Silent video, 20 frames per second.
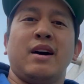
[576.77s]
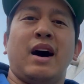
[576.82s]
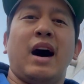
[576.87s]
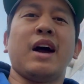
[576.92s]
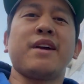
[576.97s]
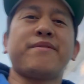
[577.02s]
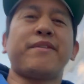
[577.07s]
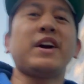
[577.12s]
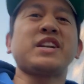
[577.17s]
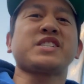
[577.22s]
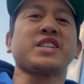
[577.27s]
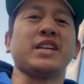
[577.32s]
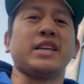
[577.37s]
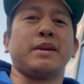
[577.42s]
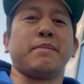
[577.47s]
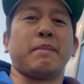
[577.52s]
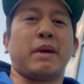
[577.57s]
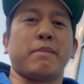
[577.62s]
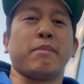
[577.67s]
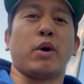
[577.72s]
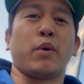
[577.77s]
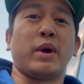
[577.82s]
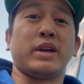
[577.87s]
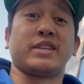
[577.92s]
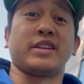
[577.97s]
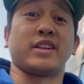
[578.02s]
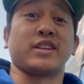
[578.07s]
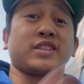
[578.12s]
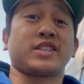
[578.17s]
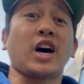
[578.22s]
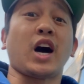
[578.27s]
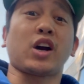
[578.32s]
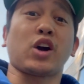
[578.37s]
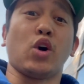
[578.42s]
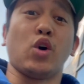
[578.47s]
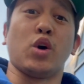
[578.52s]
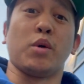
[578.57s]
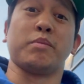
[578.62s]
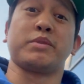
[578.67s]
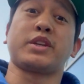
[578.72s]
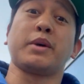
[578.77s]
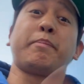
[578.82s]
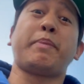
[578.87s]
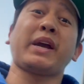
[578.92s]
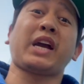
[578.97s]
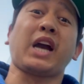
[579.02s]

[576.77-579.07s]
I eventually made my way to the Saga home to pick